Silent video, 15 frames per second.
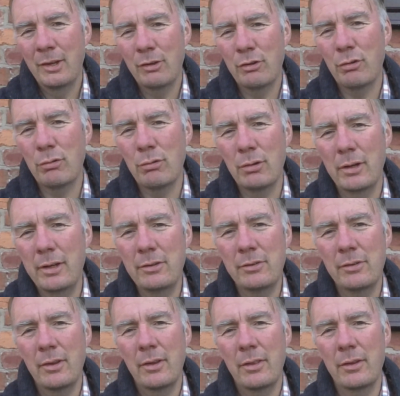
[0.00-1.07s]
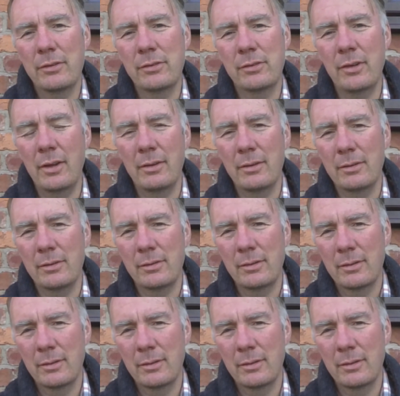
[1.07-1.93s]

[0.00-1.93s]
to release the sons